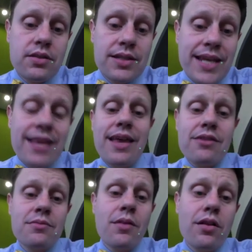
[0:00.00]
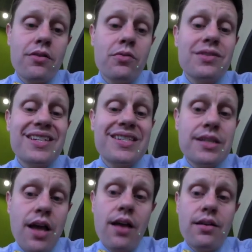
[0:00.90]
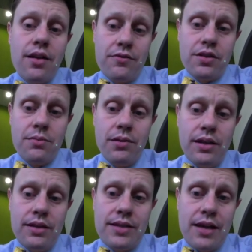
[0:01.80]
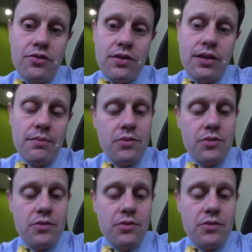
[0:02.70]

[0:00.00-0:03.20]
10,000 molecules is not enough to completely saturate them.